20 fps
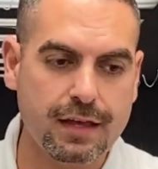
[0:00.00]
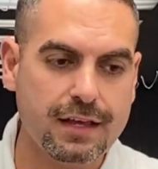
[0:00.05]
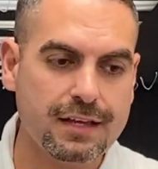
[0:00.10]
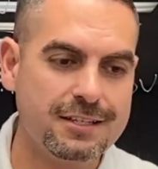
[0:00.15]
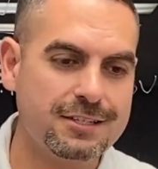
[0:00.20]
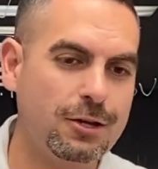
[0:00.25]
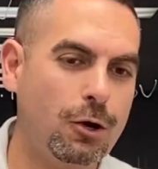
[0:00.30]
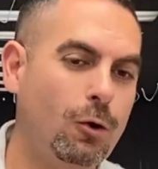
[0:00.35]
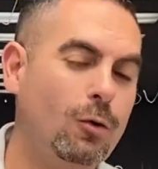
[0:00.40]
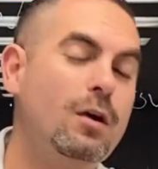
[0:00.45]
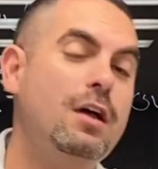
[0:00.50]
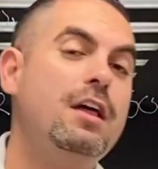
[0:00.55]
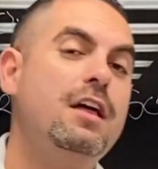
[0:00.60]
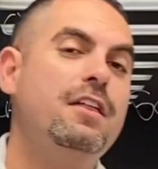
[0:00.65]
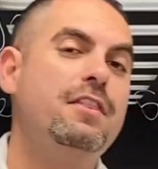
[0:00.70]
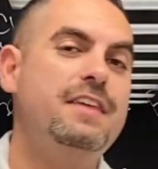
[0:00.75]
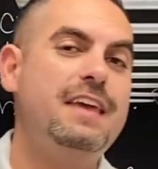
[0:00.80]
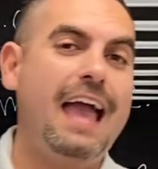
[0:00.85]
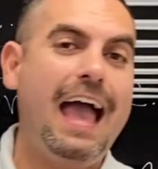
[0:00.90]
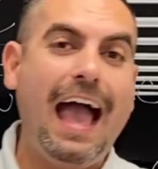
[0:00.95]
So
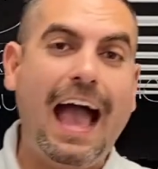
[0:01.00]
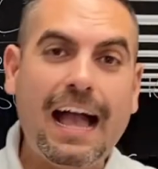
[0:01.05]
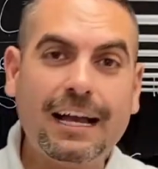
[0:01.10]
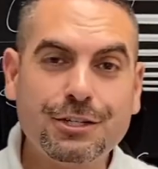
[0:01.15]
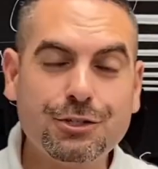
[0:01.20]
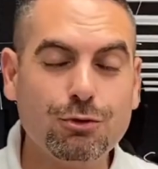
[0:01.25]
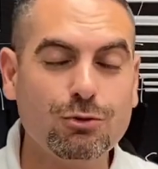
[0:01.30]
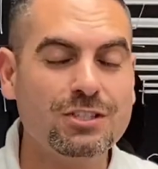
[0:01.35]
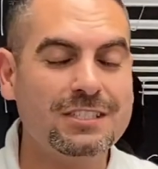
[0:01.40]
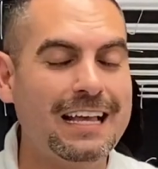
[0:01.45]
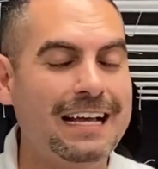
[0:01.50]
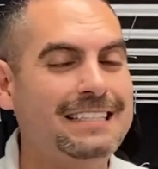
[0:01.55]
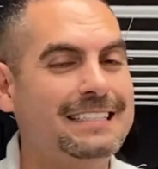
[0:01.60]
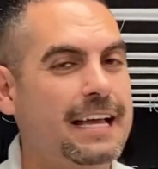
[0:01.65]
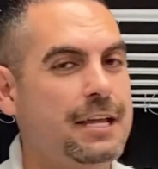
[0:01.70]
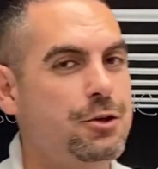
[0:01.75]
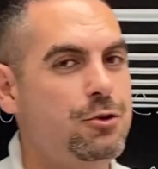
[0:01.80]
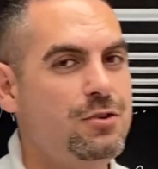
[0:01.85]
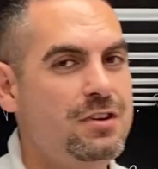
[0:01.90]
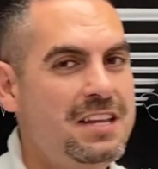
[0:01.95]
the actual sites
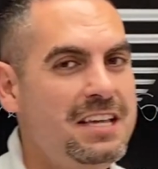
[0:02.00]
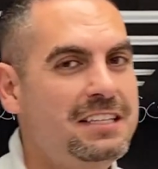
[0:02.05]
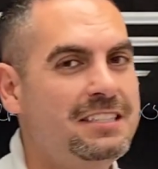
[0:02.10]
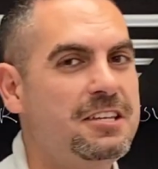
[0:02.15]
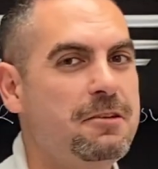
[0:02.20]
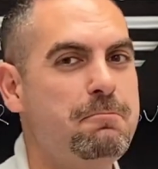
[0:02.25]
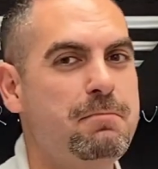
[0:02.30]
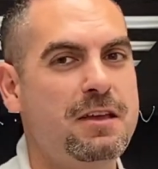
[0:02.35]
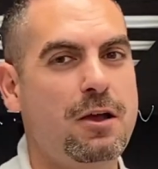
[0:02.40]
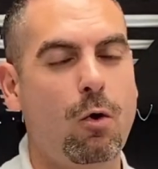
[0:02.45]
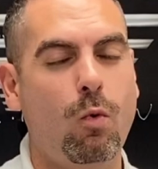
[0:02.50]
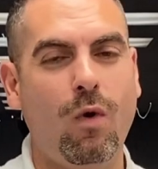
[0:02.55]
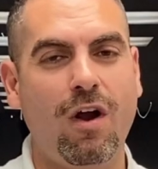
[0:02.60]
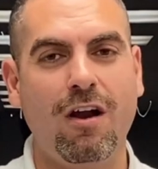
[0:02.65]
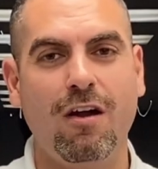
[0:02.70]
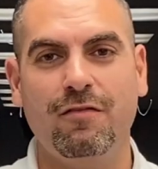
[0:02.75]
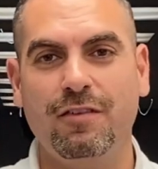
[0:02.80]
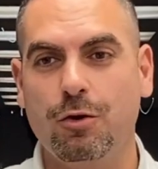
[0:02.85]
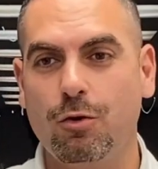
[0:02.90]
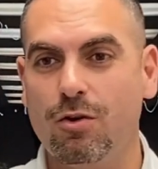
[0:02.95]
that you need to be aware
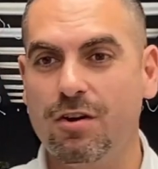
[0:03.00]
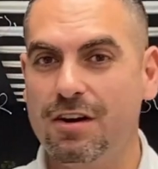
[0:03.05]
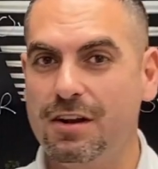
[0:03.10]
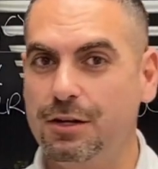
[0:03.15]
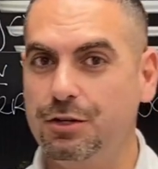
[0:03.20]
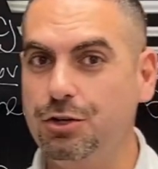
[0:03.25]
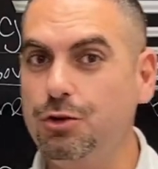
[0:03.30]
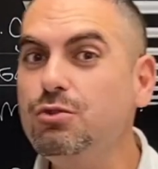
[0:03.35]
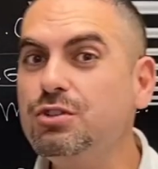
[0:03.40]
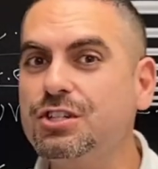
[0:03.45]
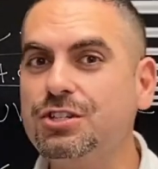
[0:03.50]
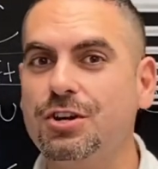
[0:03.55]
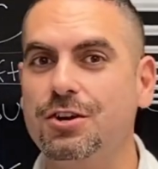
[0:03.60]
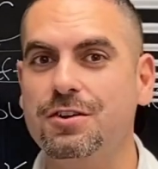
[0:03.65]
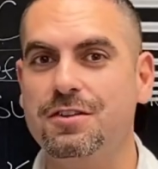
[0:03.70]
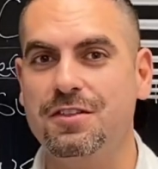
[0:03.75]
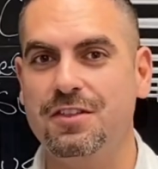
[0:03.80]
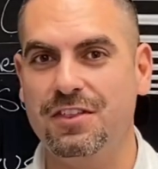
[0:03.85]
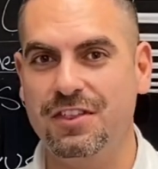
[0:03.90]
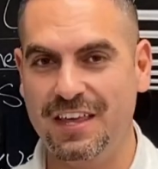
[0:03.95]
of in order to do
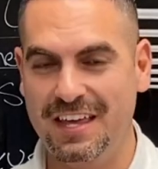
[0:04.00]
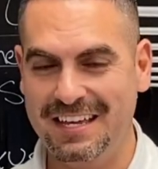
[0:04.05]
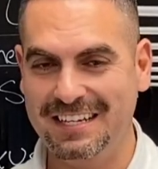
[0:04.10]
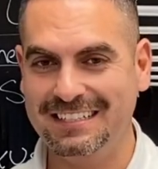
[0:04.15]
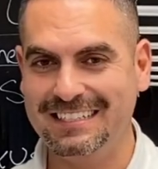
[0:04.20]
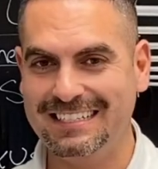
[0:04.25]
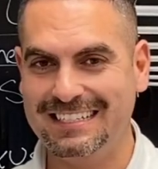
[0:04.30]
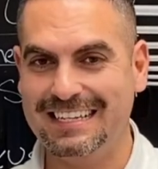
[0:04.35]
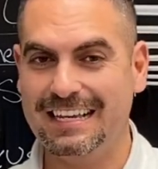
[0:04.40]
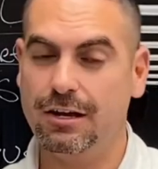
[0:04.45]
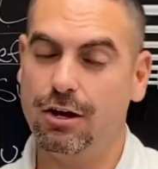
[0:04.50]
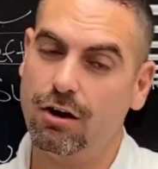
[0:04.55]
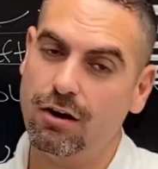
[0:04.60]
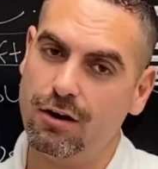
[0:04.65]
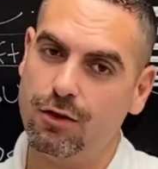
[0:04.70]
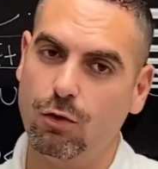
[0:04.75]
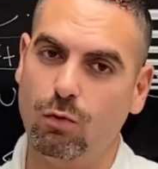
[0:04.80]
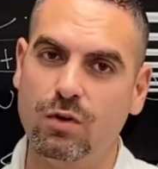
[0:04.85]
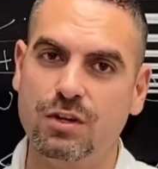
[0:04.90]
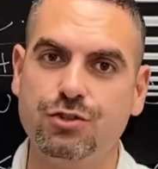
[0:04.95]
certain things
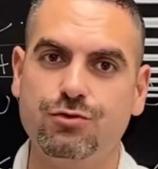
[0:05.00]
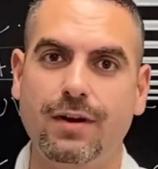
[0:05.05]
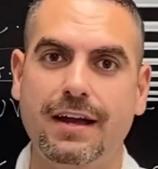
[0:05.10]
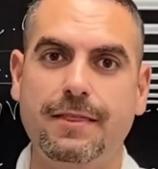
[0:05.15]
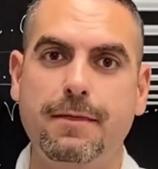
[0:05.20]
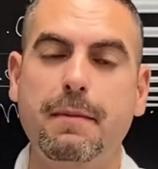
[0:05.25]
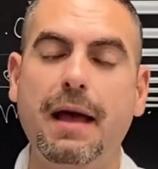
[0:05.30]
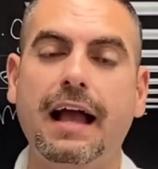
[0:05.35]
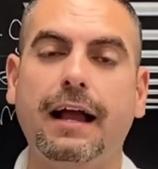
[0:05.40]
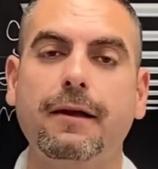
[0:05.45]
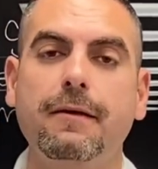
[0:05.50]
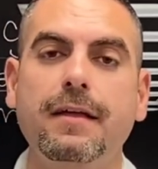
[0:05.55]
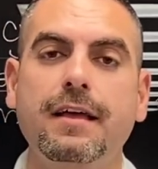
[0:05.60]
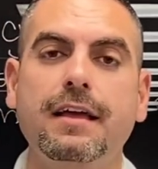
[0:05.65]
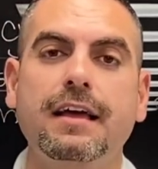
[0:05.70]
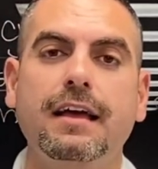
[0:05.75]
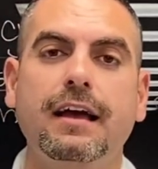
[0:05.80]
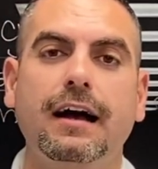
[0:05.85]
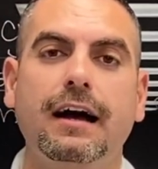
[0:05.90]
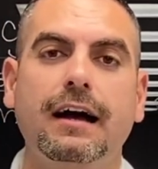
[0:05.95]
are the ones right in the back.
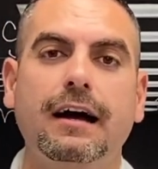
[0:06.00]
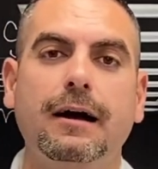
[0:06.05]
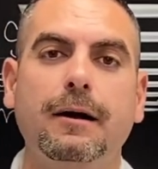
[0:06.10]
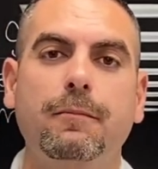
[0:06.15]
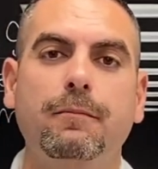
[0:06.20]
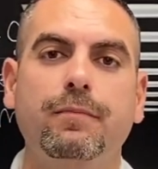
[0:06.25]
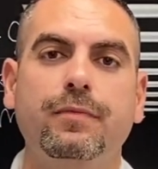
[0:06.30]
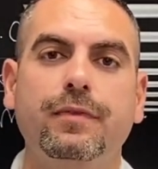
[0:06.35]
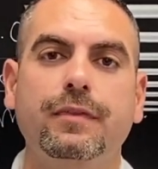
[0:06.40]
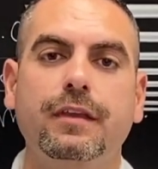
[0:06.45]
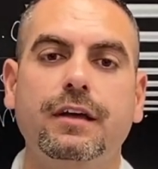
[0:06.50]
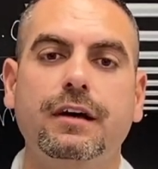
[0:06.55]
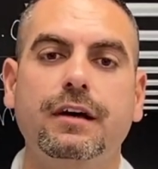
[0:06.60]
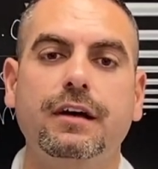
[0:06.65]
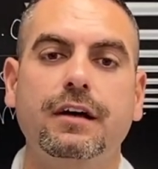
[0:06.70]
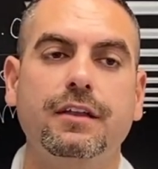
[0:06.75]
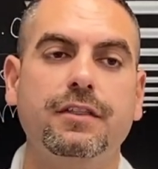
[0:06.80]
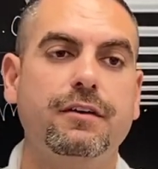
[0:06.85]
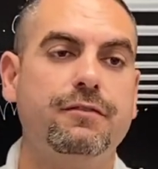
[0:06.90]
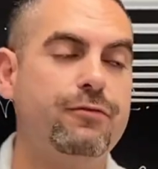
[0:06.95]

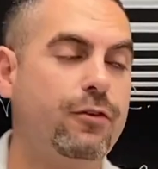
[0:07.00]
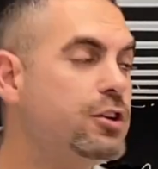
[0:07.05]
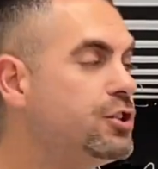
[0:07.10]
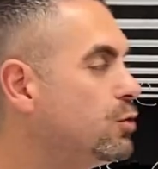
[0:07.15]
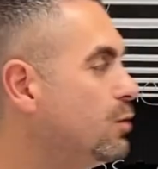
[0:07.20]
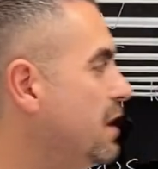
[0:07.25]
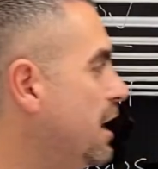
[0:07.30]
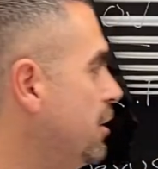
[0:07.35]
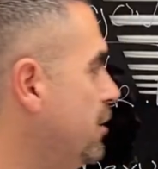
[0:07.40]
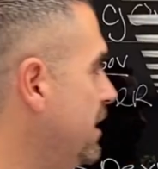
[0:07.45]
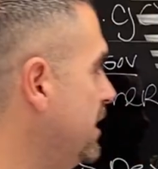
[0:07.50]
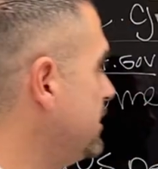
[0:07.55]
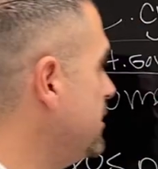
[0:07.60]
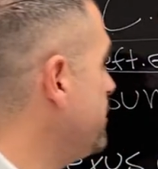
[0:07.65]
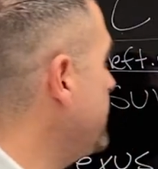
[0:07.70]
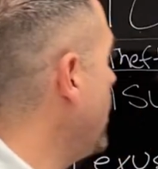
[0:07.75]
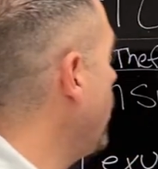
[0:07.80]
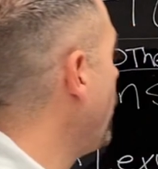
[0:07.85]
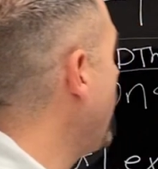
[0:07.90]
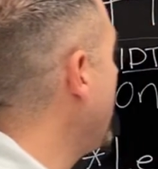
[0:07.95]
The first one that you need to
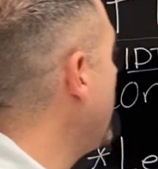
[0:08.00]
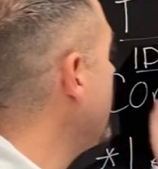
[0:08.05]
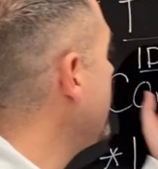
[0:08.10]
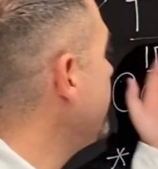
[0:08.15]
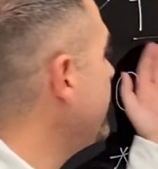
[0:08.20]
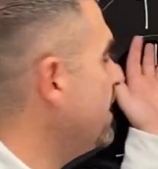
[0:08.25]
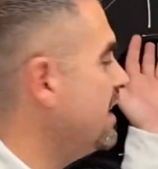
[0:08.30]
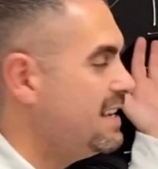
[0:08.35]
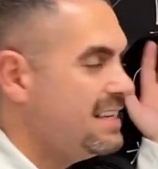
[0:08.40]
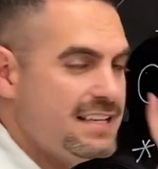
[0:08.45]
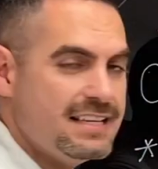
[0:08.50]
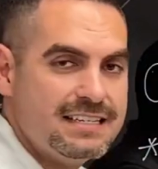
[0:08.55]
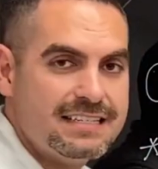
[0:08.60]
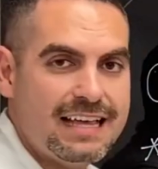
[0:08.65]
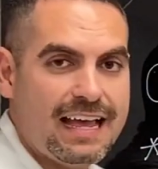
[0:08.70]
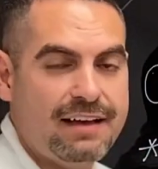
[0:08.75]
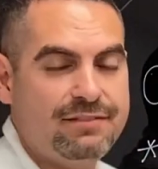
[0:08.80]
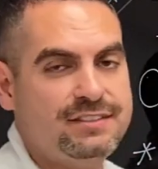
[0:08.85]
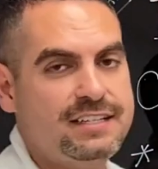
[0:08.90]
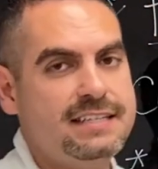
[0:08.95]
be aware of is
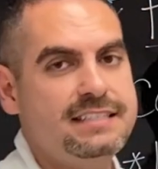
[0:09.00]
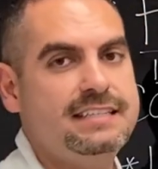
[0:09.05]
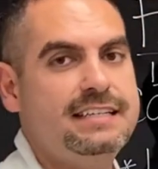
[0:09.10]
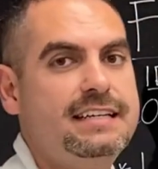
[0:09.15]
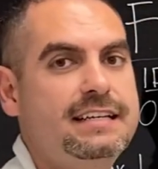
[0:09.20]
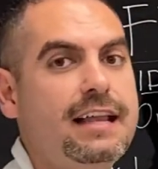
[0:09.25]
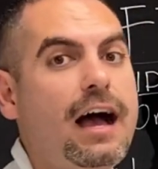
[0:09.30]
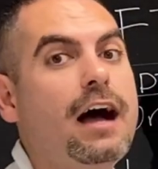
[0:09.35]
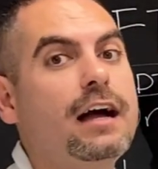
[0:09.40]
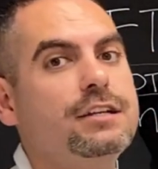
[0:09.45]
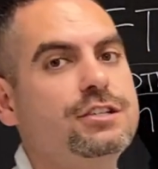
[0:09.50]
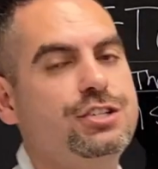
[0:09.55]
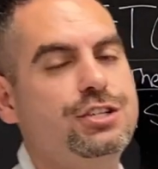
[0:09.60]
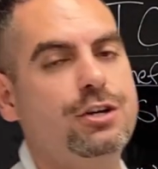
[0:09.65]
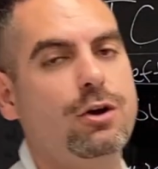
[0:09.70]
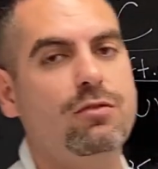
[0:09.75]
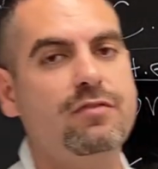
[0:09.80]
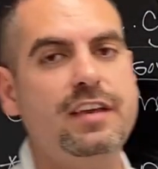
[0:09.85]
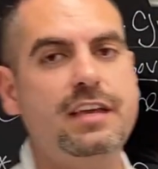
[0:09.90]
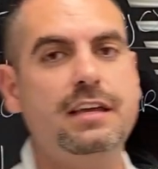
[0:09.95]

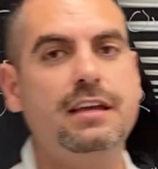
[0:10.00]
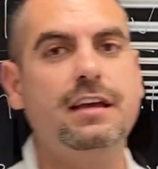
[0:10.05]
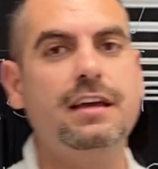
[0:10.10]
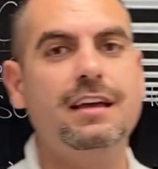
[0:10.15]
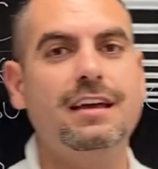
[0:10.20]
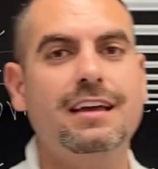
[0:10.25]
ftc.gov.